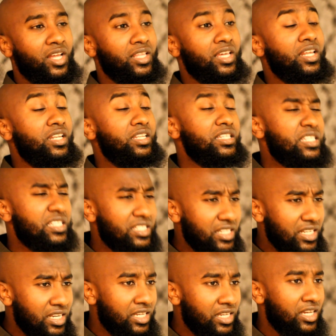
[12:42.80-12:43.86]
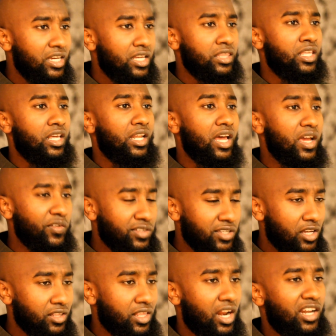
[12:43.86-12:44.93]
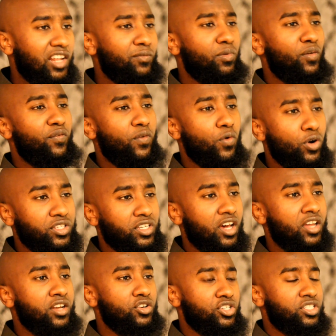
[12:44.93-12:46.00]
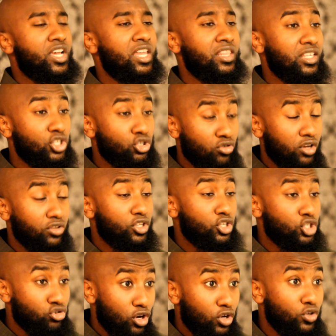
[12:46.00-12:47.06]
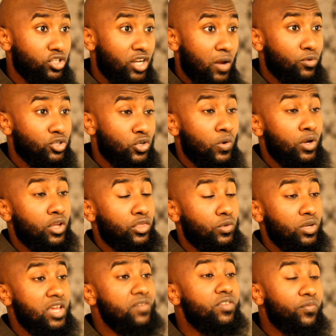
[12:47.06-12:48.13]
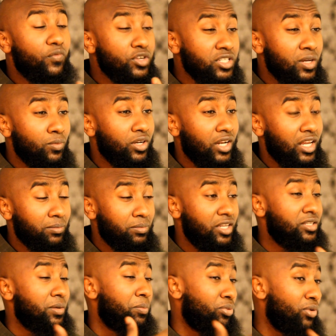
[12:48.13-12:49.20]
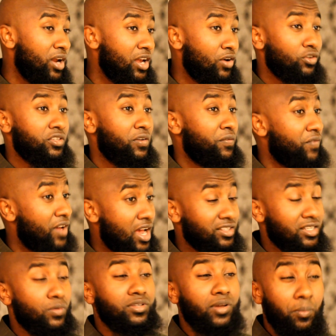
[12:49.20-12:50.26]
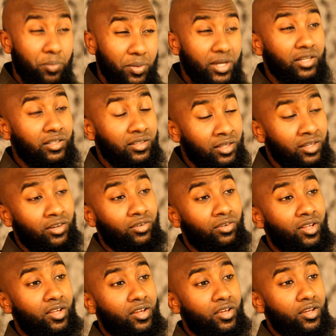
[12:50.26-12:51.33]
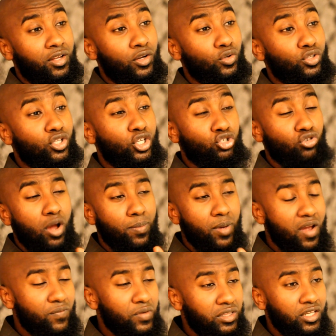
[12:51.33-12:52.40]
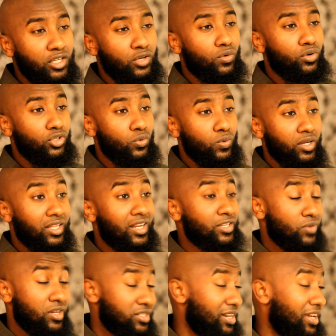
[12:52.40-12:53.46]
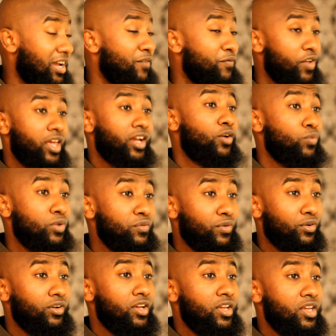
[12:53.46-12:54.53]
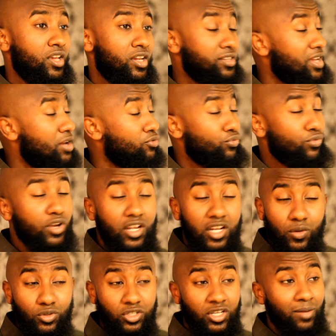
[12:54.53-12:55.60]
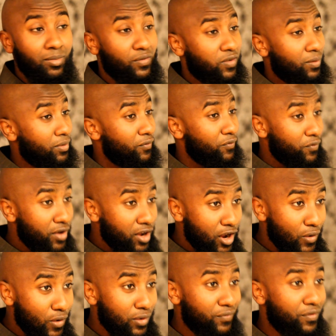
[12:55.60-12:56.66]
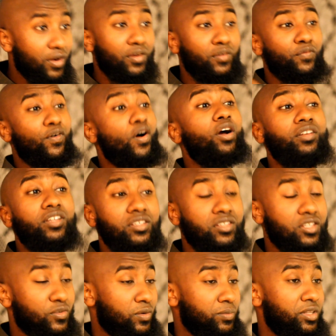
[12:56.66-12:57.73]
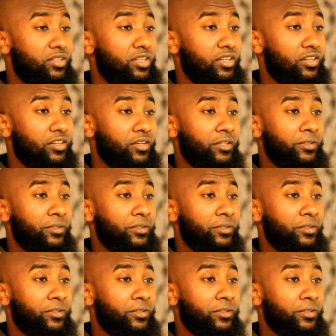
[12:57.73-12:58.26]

They didn't see the lifestyle that I lived before to understand the scrub, the struggles that I was going through. Even for someone like me to pray or to fast, it was a big deal you know, to drop everything you were doing. And that's why I said like I felt like a revert because I really was coming from a very, very far distance from the deen.